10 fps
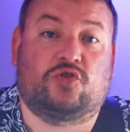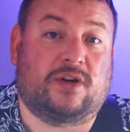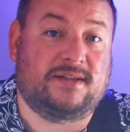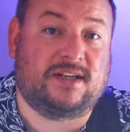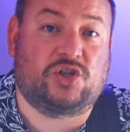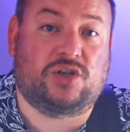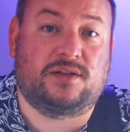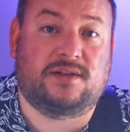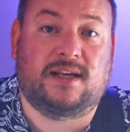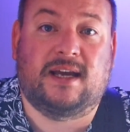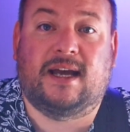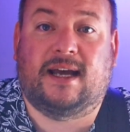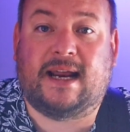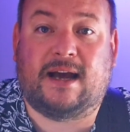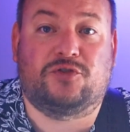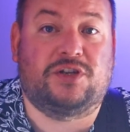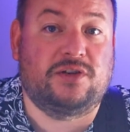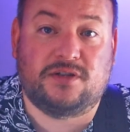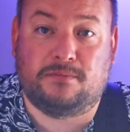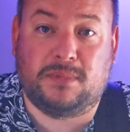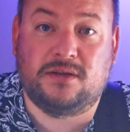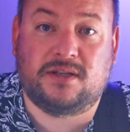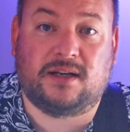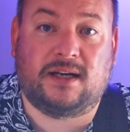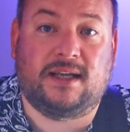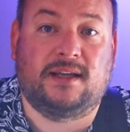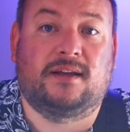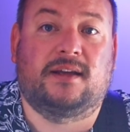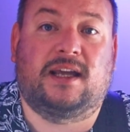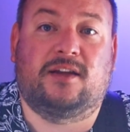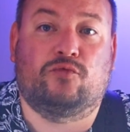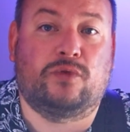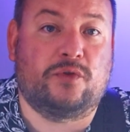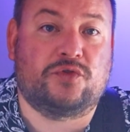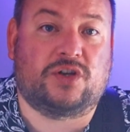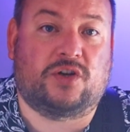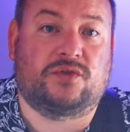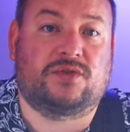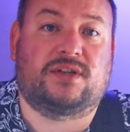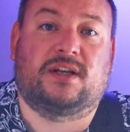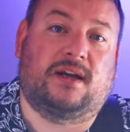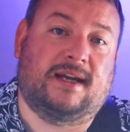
transitions and how to use them musically in real songs.